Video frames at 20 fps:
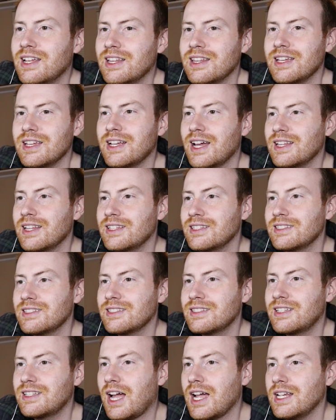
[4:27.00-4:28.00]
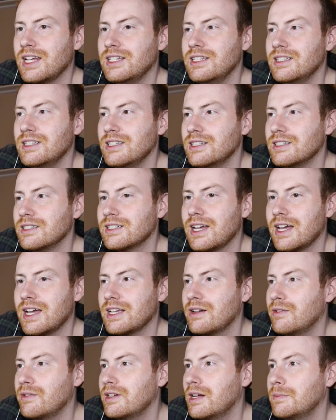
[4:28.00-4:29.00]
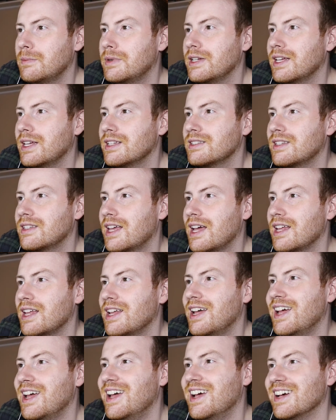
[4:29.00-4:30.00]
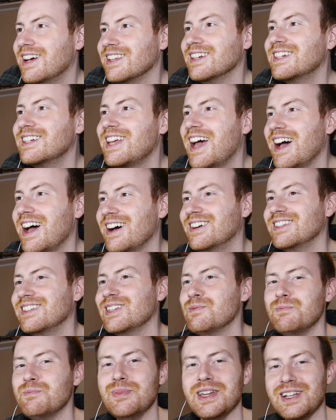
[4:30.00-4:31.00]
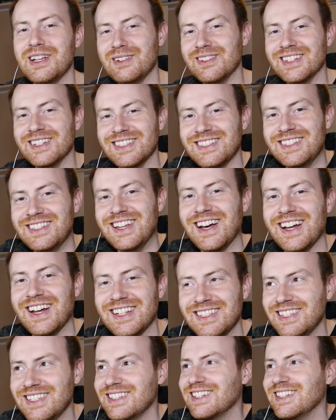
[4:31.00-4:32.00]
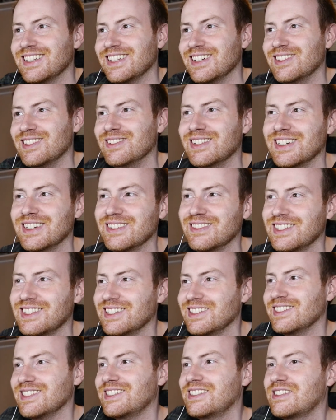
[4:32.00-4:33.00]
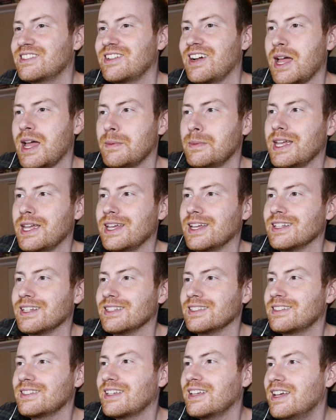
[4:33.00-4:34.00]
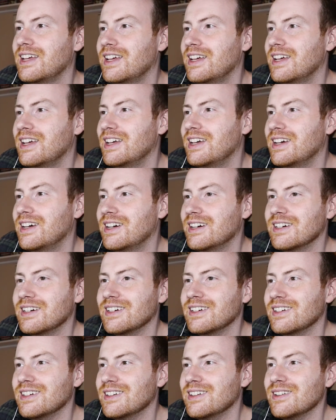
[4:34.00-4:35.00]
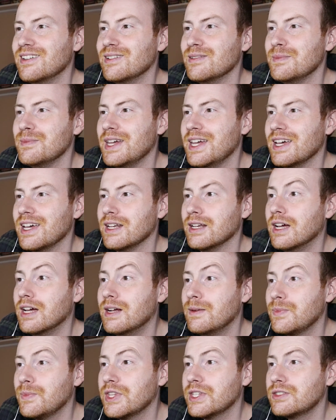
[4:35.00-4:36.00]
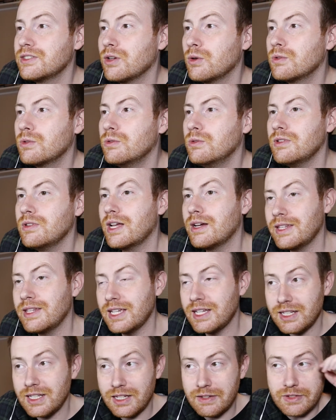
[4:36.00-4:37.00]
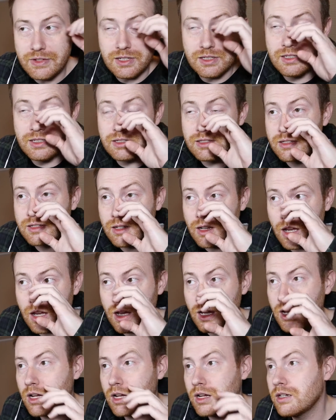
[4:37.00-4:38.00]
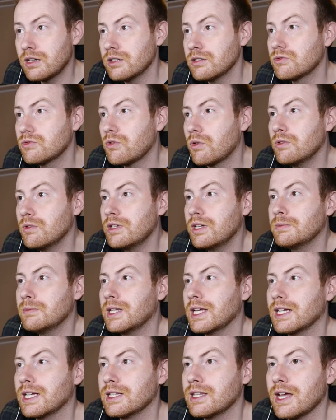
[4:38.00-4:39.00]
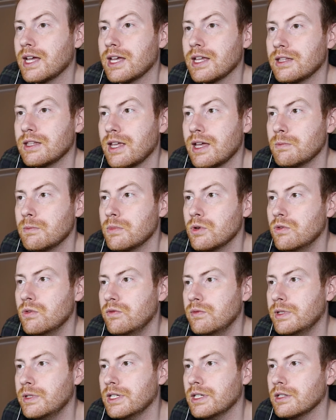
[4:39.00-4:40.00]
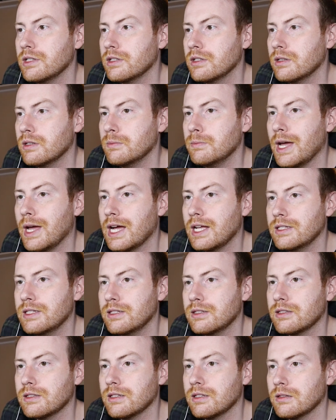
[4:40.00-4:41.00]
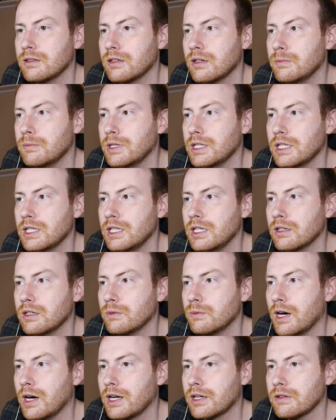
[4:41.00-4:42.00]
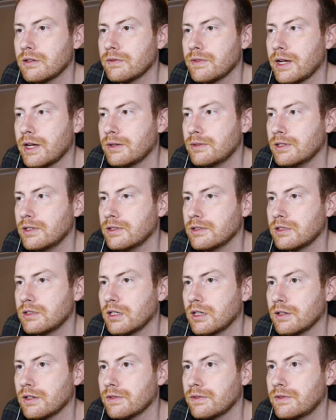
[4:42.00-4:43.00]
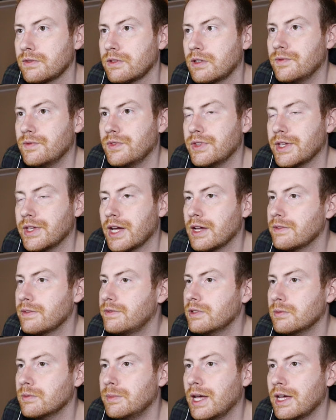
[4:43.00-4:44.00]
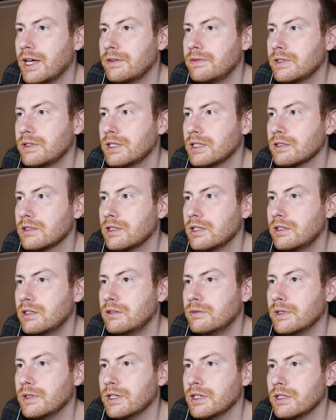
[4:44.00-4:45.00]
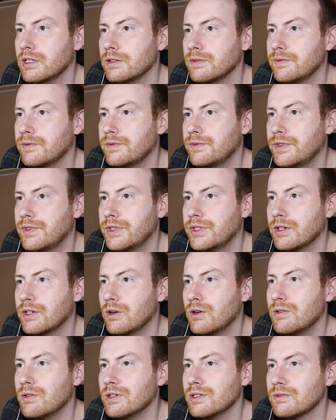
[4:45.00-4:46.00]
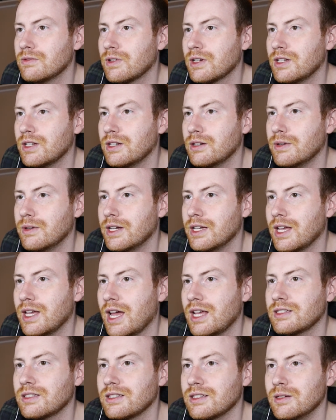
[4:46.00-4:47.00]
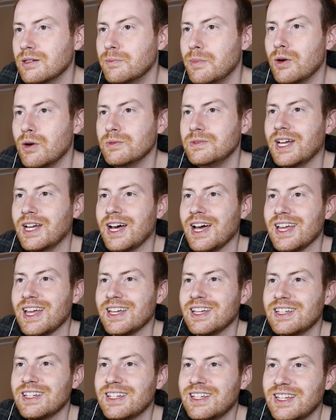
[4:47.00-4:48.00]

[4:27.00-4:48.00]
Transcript: They had this tiny little guy going up against that. Look how the big one's taunting the little one with those crab hands. Oh man, it's so cool how they can even just control them like that, that movement, the balance and ability to walk around and stuff. I feel bad for this little one. Oh, it's running away. It has a little bow tie.